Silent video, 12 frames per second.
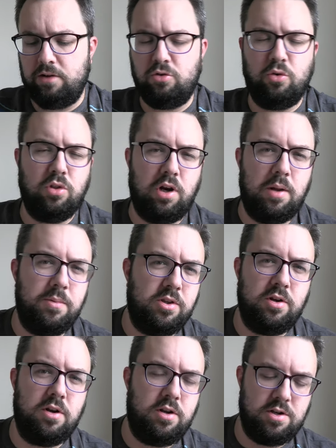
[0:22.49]
sort of the
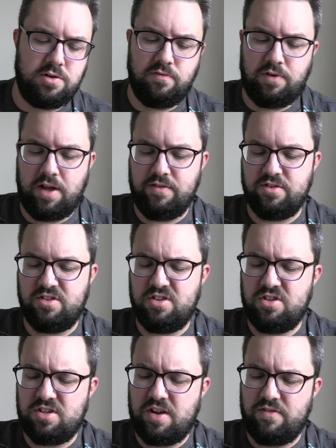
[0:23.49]
limited edition flavours, they
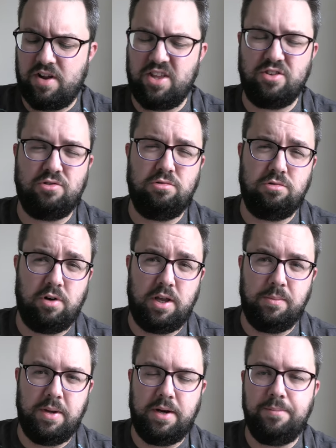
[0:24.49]
just have like this
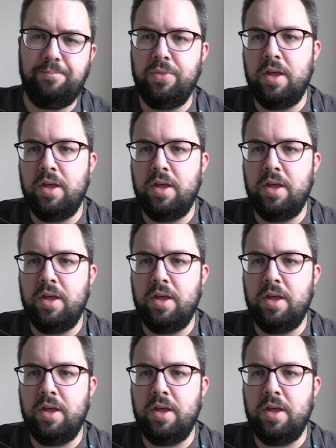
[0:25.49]
cream in,